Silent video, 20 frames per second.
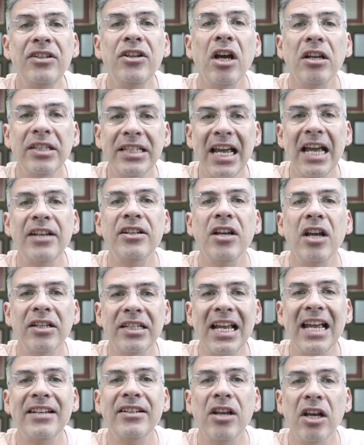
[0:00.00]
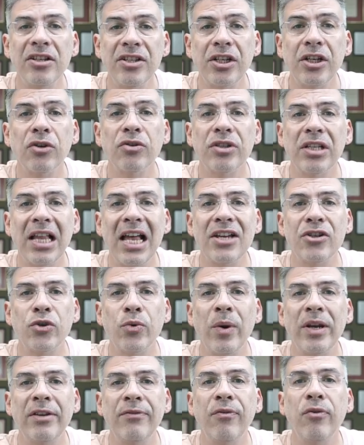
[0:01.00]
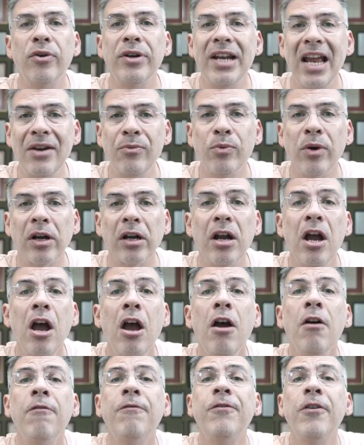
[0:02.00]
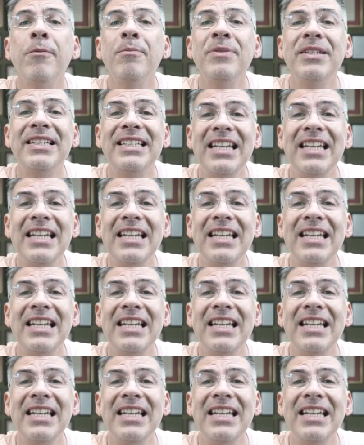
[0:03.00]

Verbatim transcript: dot ten dot ten dot zero slash twenty-four network from